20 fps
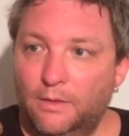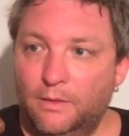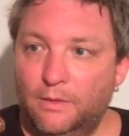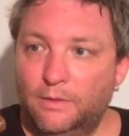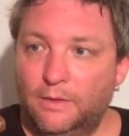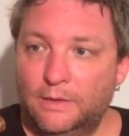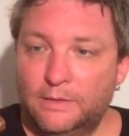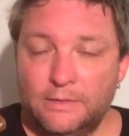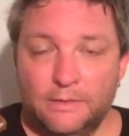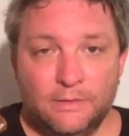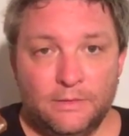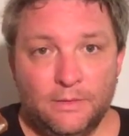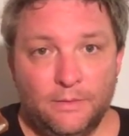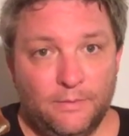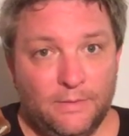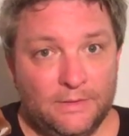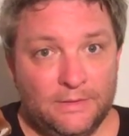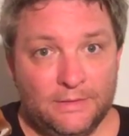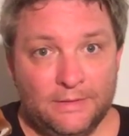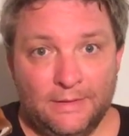This
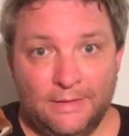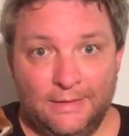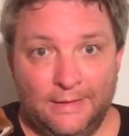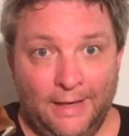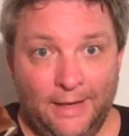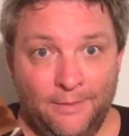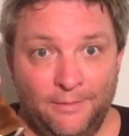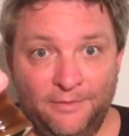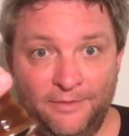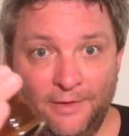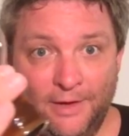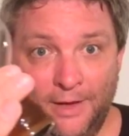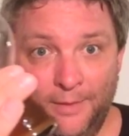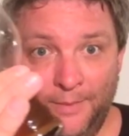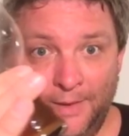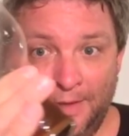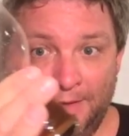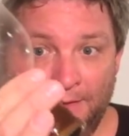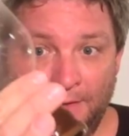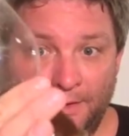is a damn fine
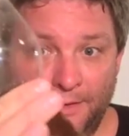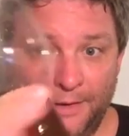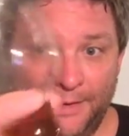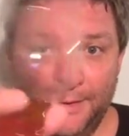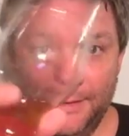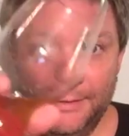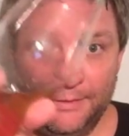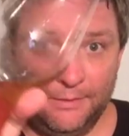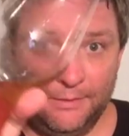mead, Larry.